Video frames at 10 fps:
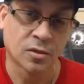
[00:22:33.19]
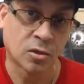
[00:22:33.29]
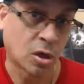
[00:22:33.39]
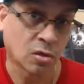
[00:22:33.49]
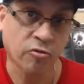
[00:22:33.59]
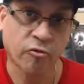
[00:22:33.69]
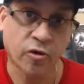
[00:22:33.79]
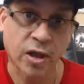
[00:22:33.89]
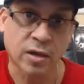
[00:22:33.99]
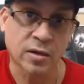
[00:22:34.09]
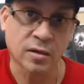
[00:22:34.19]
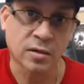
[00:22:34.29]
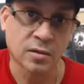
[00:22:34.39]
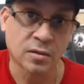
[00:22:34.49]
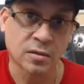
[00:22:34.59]
call a friend
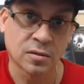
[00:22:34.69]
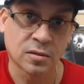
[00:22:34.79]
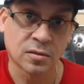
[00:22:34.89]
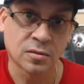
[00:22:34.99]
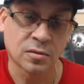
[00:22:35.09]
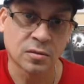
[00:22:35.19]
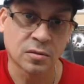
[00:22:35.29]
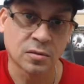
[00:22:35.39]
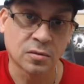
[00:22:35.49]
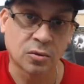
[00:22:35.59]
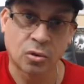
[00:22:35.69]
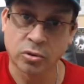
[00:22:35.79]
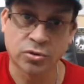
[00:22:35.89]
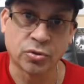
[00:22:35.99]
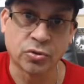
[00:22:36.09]

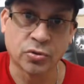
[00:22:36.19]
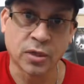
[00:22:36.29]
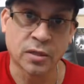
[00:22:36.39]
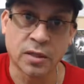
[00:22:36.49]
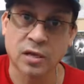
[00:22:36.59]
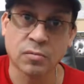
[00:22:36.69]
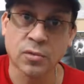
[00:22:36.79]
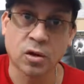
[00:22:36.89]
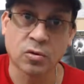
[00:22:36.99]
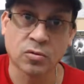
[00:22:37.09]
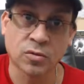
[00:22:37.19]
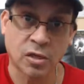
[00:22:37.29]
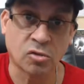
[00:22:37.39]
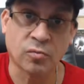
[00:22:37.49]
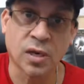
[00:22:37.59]
or two and let them know
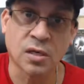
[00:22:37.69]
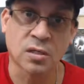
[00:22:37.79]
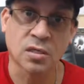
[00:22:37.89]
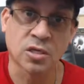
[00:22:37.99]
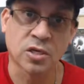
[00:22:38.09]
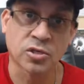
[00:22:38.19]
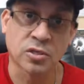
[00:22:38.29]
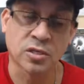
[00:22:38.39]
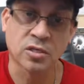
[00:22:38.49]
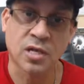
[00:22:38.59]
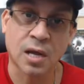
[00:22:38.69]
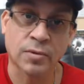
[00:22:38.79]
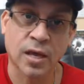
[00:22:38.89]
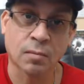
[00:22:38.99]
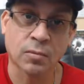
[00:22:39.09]
that you made a decision to
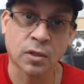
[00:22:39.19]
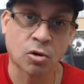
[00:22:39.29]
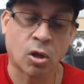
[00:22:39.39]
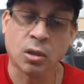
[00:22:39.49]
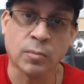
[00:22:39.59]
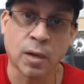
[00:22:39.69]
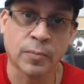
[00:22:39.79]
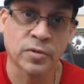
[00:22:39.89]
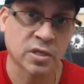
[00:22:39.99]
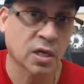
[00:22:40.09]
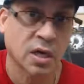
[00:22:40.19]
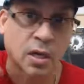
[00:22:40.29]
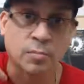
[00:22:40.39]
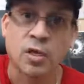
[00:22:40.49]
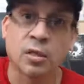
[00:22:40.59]
stop gambling. Call them up and say, hey,
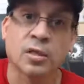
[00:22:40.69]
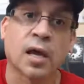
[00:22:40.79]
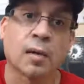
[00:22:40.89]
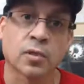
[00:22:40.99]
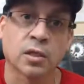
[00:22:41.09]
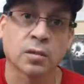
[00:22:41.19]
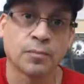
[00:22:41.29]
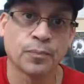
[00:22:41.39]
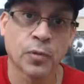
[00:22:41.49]
I'm done gambling.